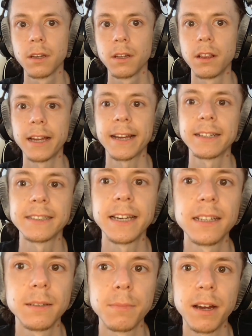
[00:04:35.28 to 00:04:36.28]
Like I
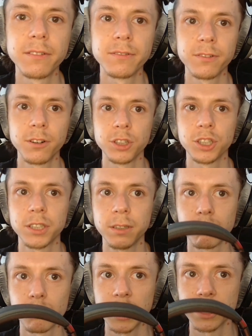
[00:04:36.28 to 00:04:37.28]
said in my first
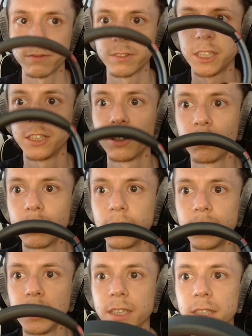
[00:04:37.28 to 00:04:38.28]
impression video,
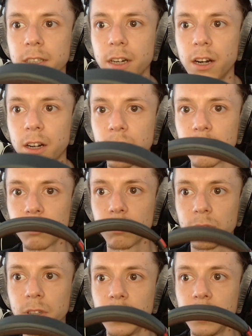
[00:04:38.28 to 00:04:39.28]
these are
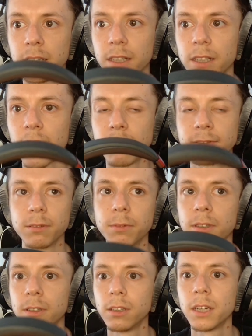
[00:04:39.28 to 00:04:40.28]
really
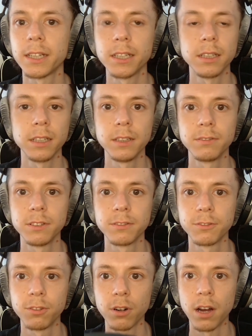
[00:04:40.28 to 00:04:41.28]
comfortable, like even
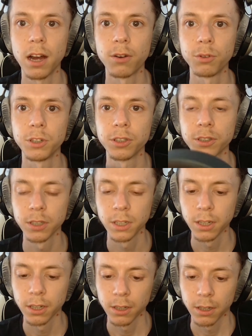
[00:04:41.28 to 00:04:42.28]
for hours.
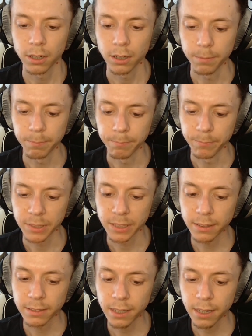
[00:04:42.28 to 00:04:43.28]

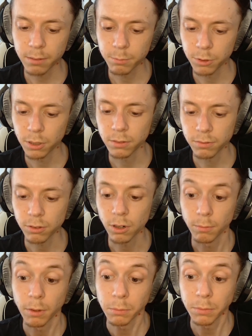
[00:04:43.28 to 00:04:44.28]
Since they're built
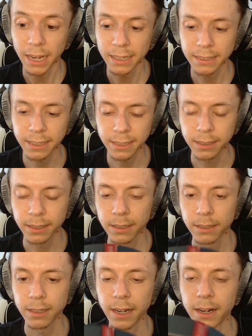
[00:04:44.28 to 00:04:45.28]
from plastic,
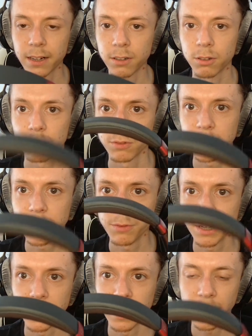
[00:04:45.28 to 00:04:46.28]
they are really,
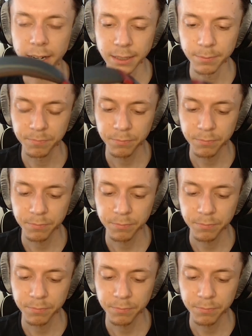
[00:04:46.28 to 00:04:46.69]
really light.